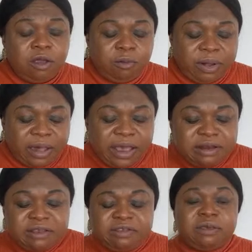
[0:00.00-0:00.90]
but
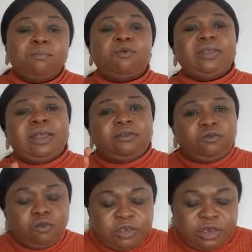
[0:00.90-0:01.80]
anything more than
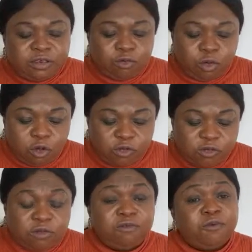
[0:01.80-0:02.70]
2 years will
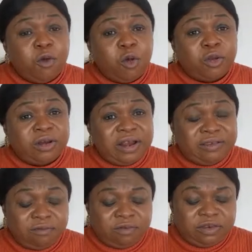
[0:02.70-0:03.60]
cost you
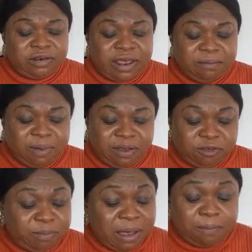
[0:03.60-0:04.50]

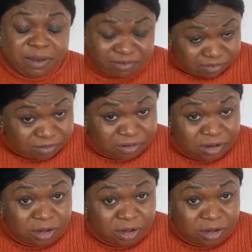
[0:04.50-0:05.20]
£479 per person.